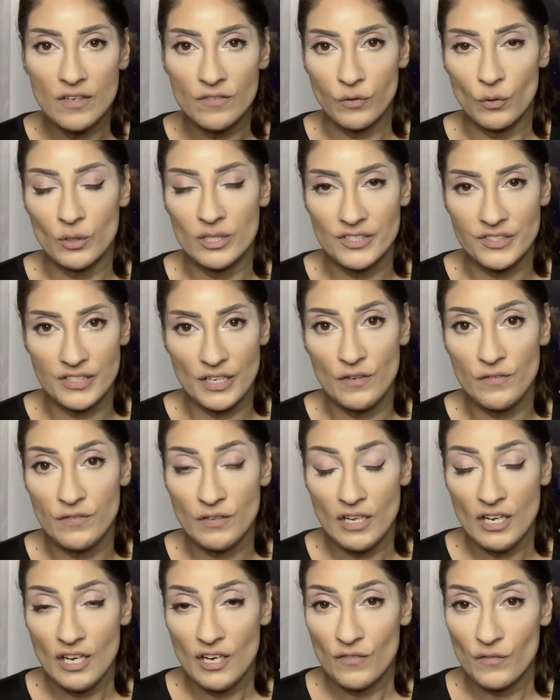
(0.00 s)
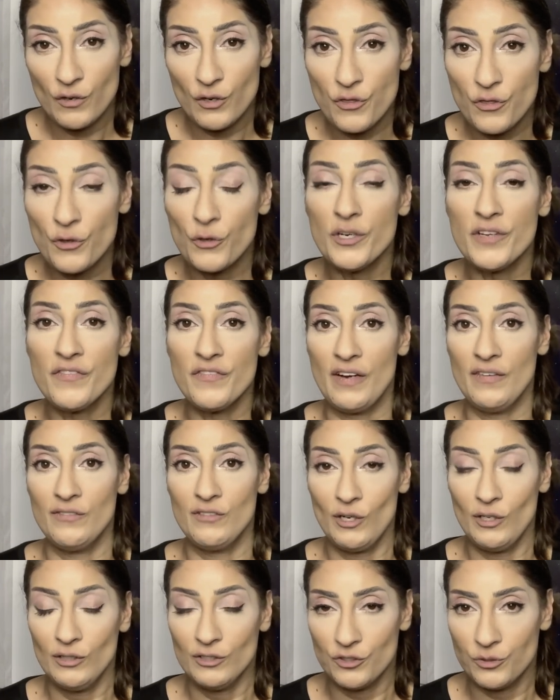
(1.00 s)
for itself for
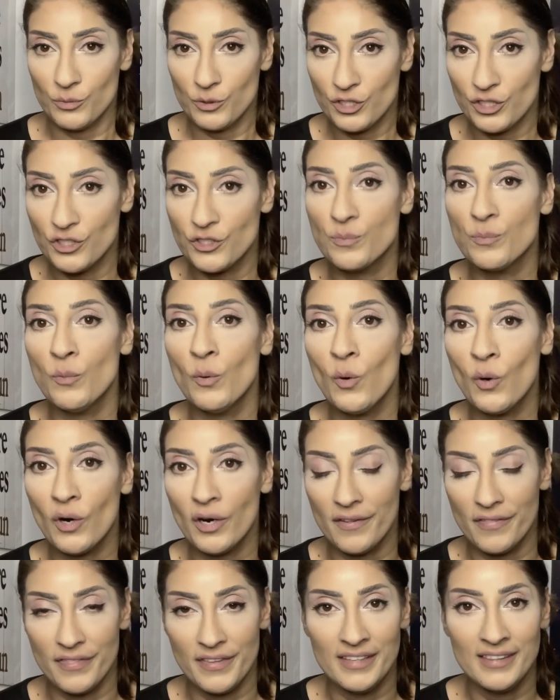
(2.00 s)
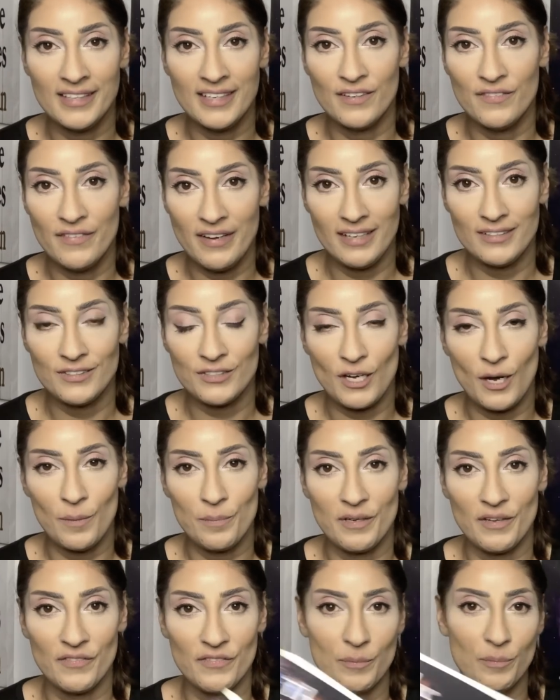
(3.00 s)
$35, which is more than the advanced
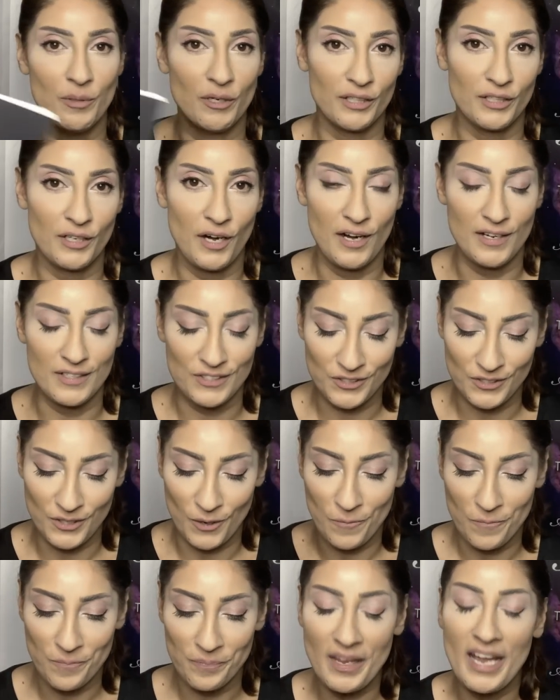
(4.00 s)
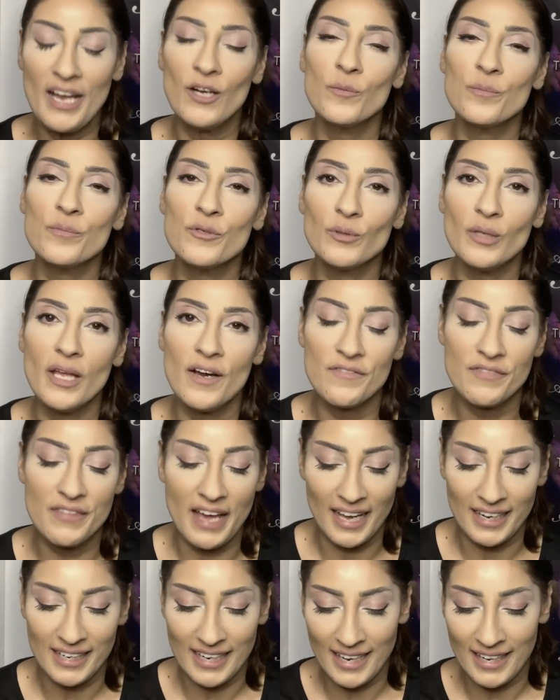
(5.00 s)
copy of the book costs. So I hope you love
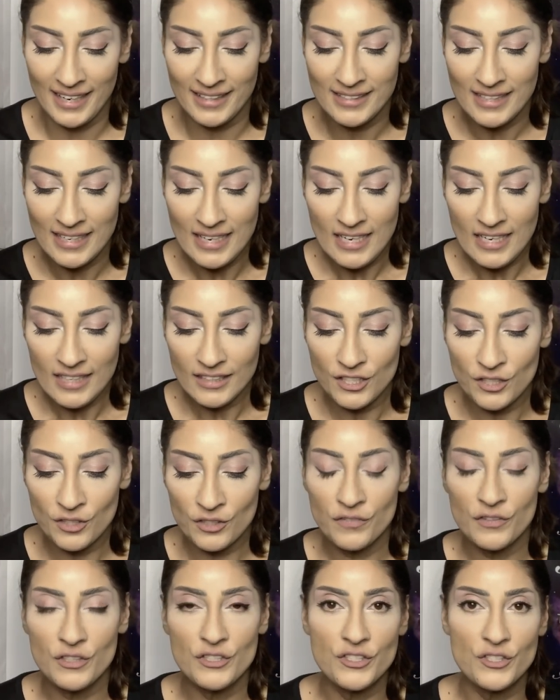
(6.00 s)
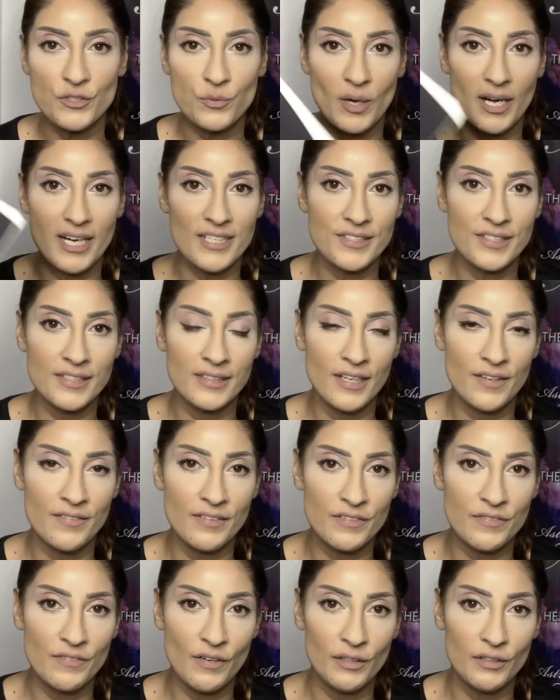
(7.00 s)
that. And The Universe is Wise and
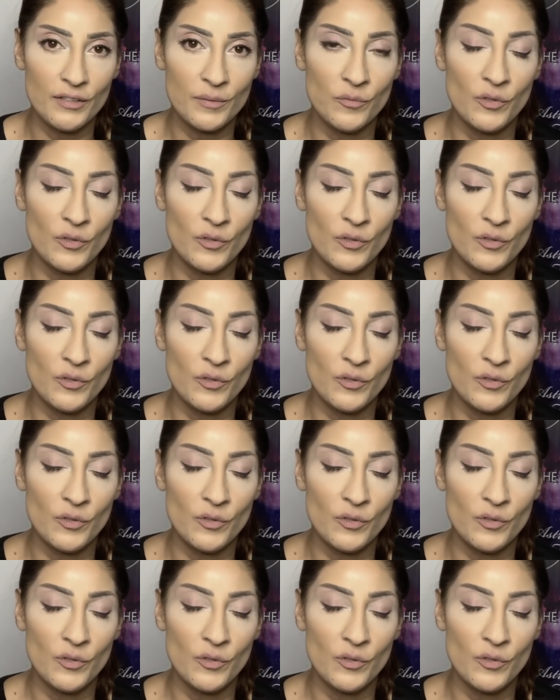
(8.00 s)
Loving Volume